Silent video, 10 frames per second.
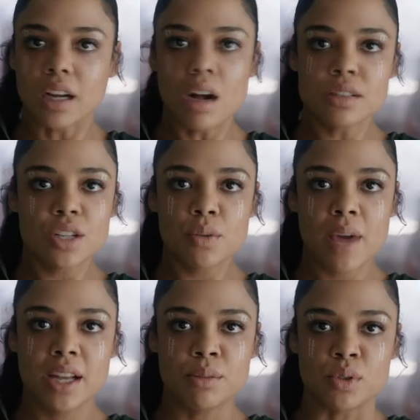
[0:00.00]
And
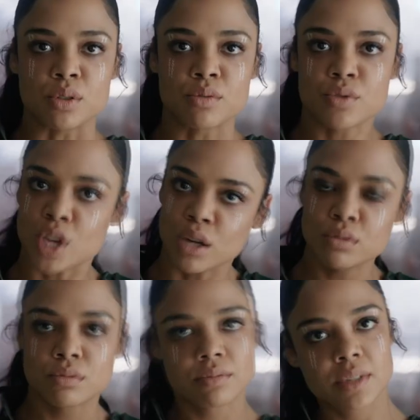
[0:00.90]
someone else
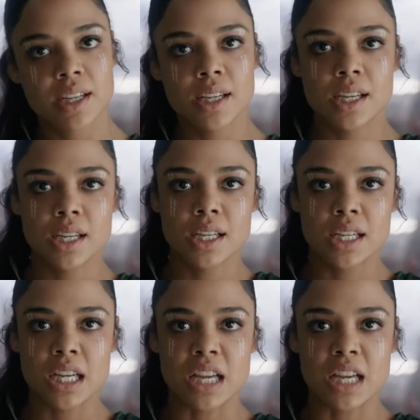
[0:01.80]
joins the budding